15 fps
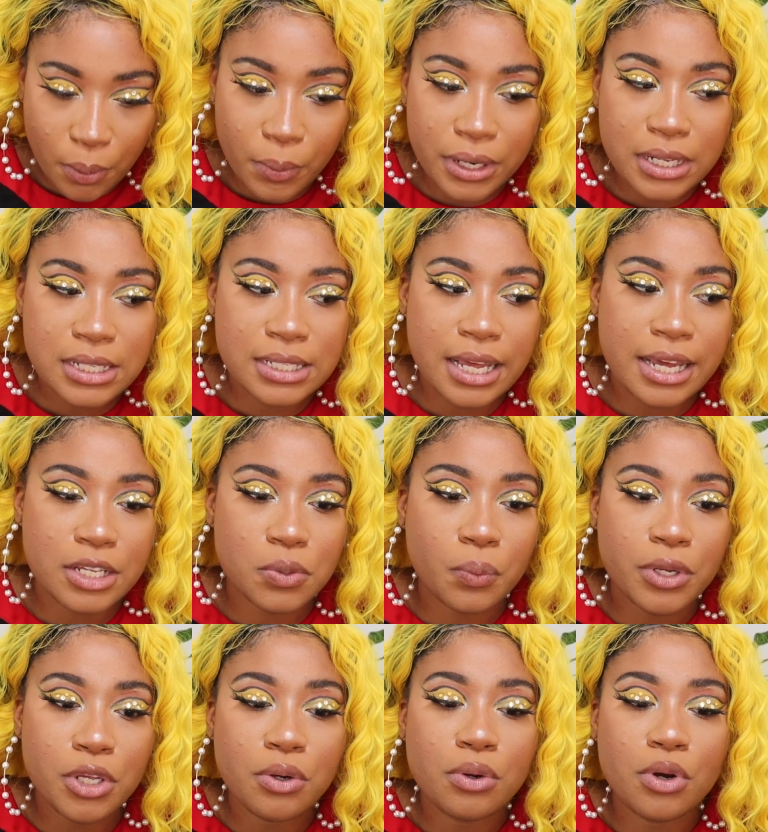I want to say is,
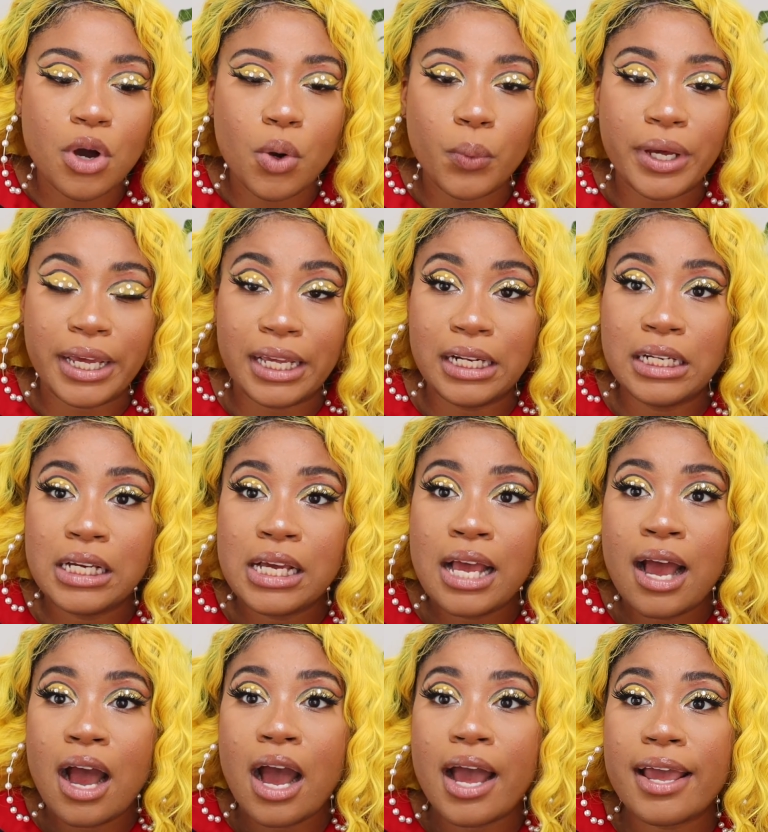when you go in,
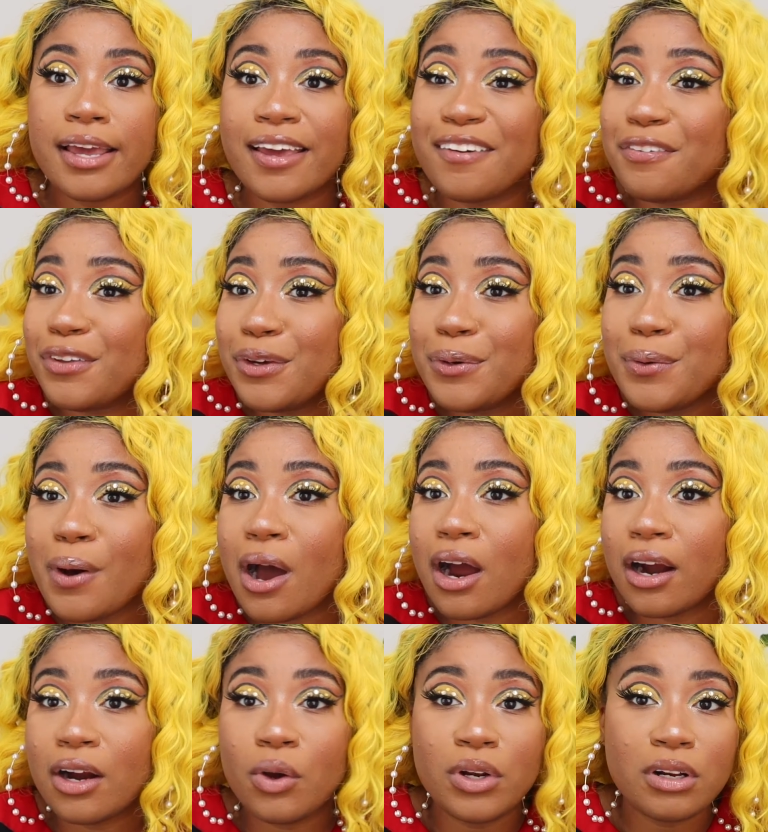if you
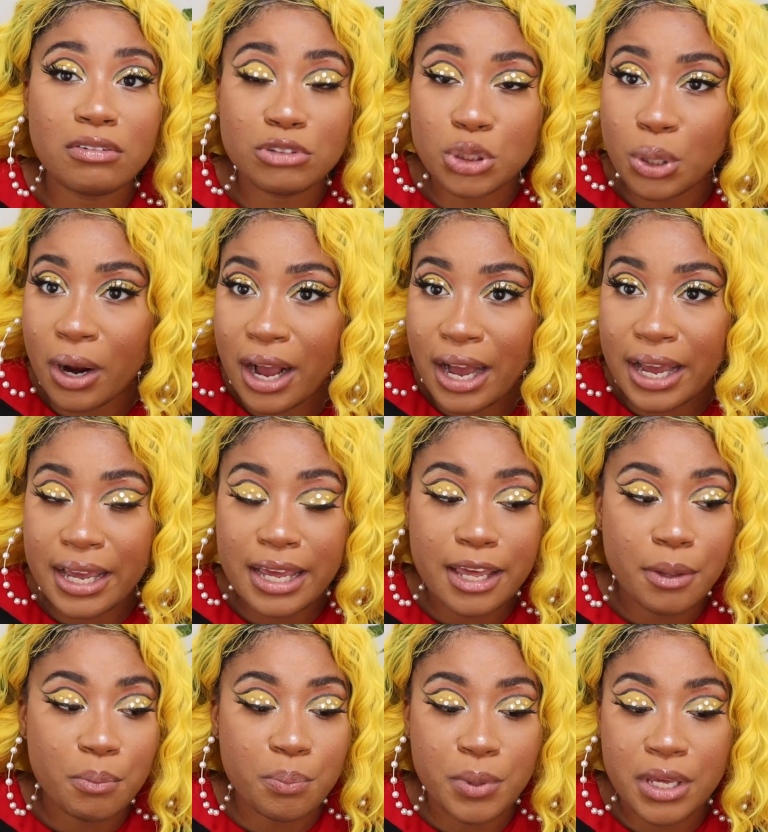are going to try
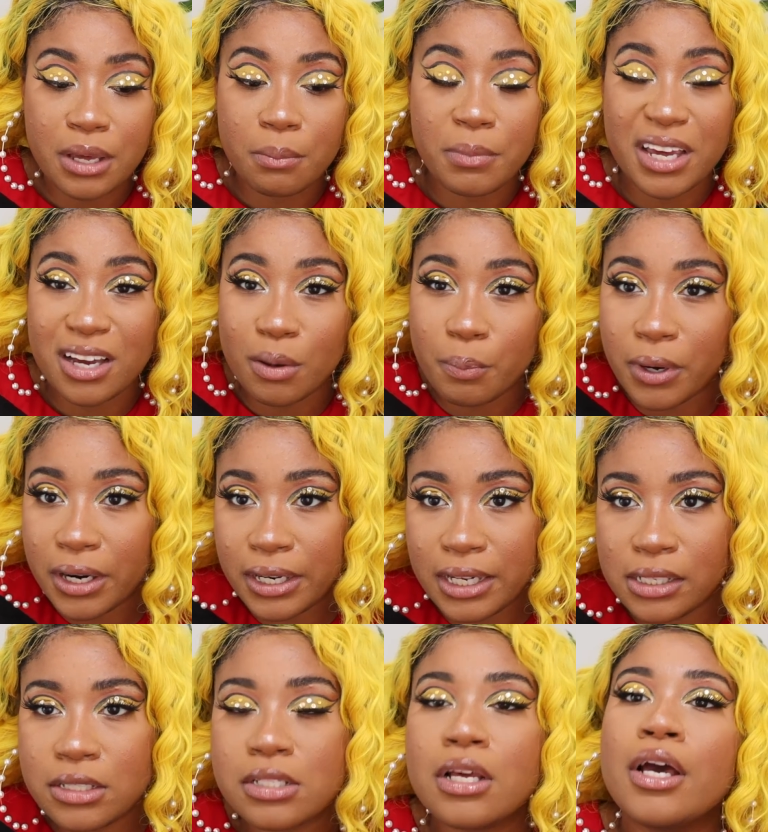and be a makeup
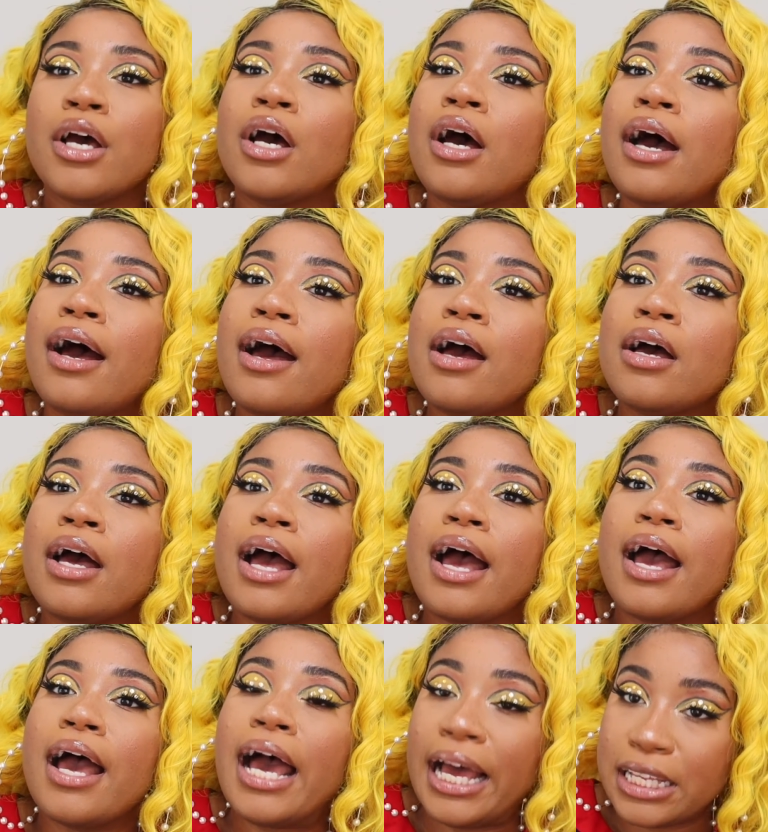artist
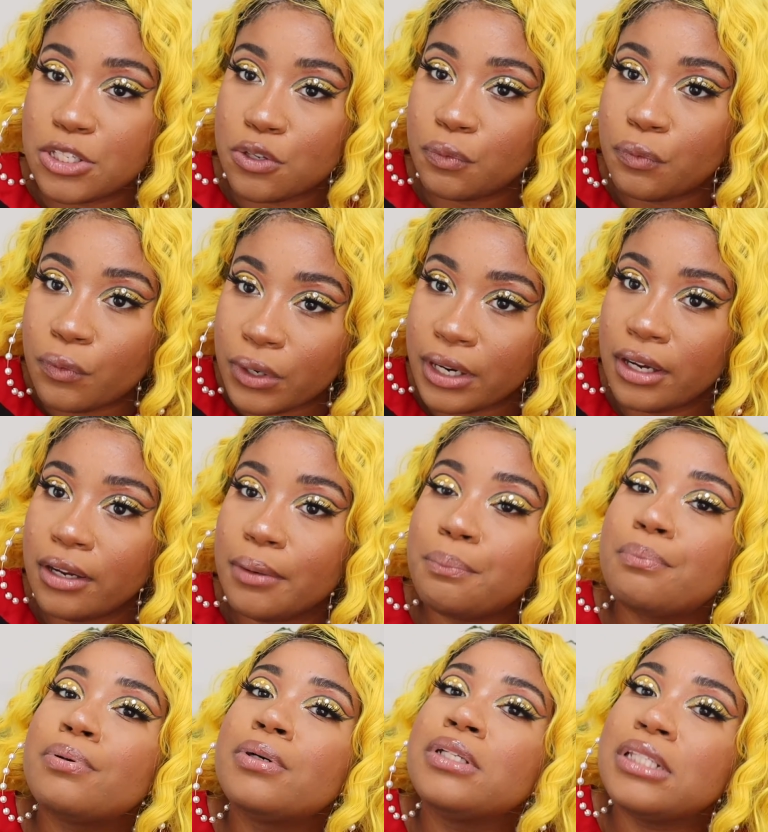at Sephora,
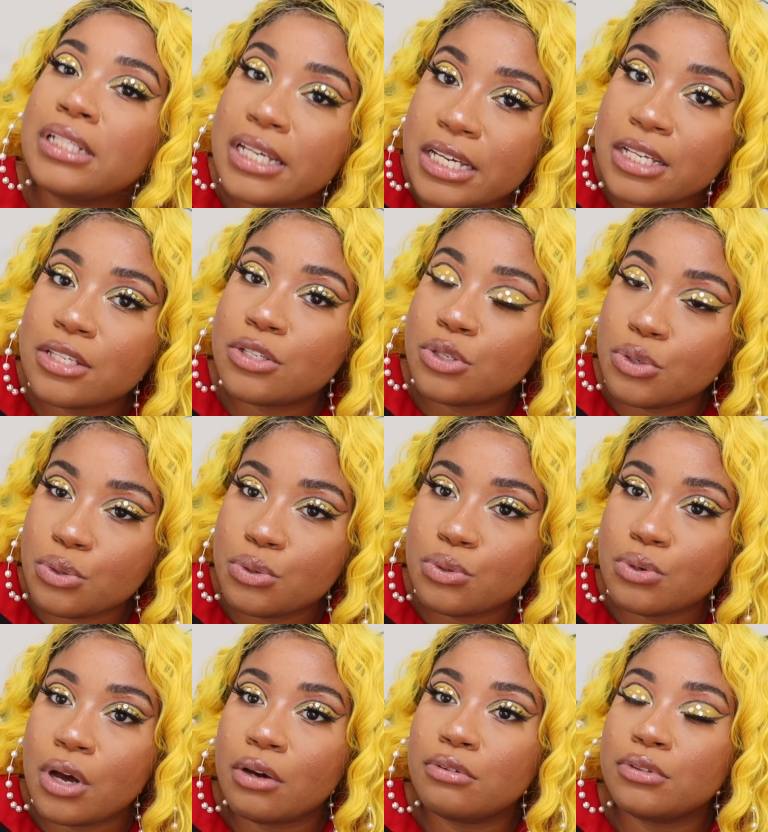please
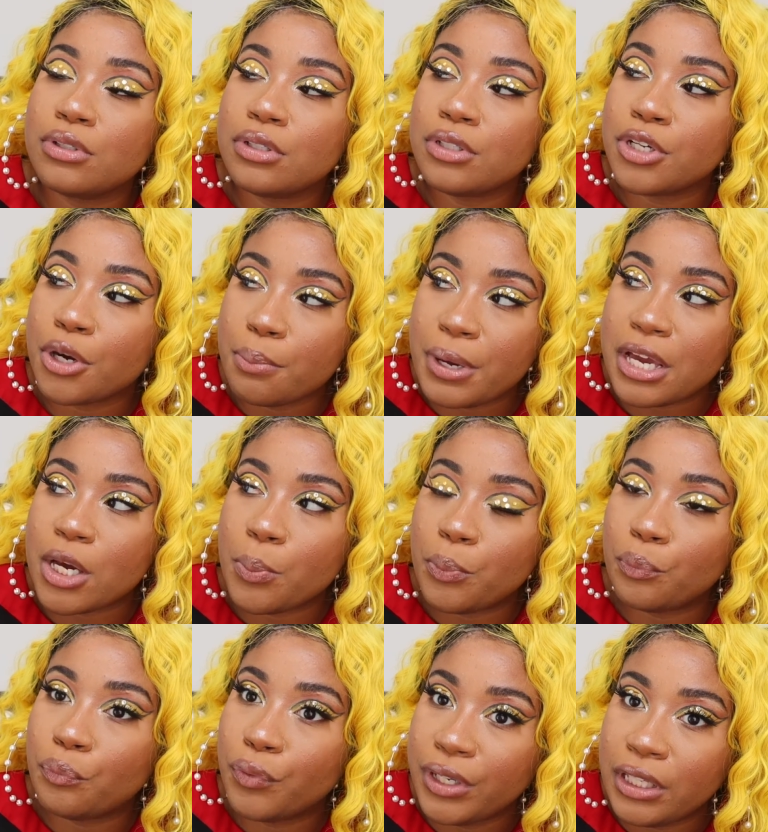do your makeup
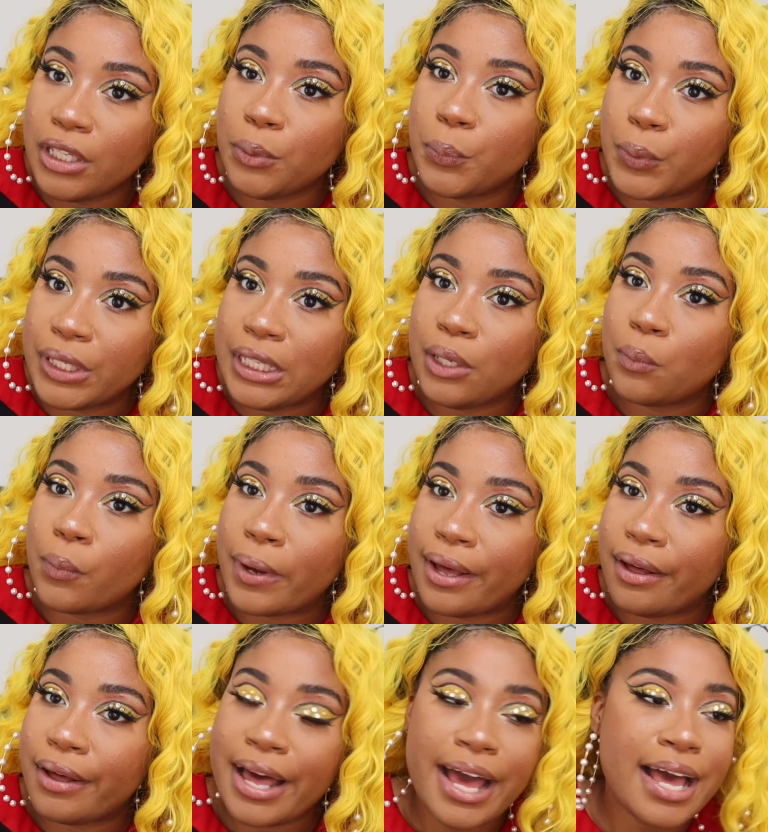really, really
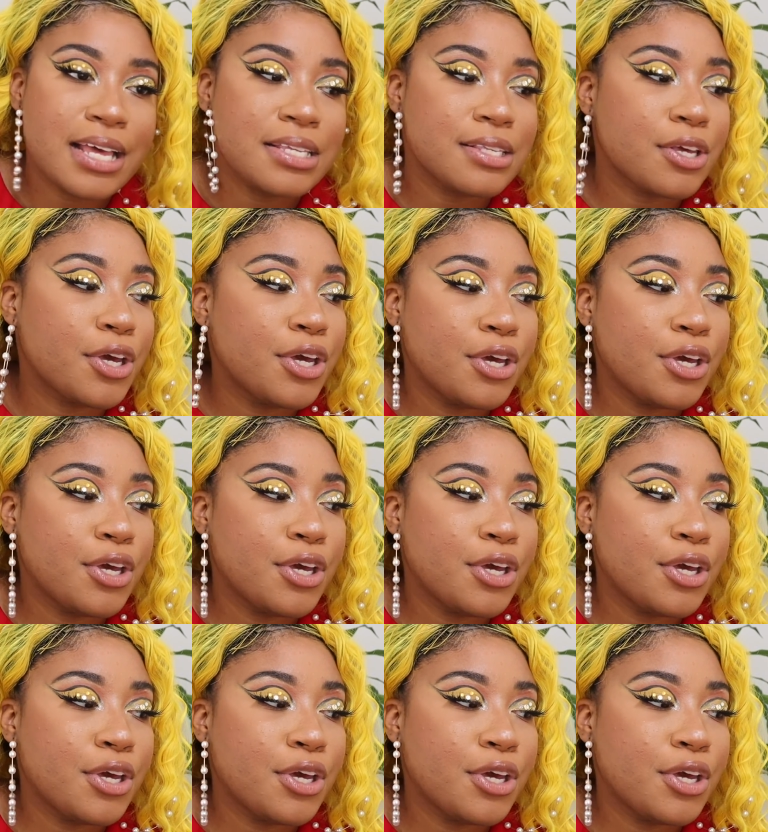well, as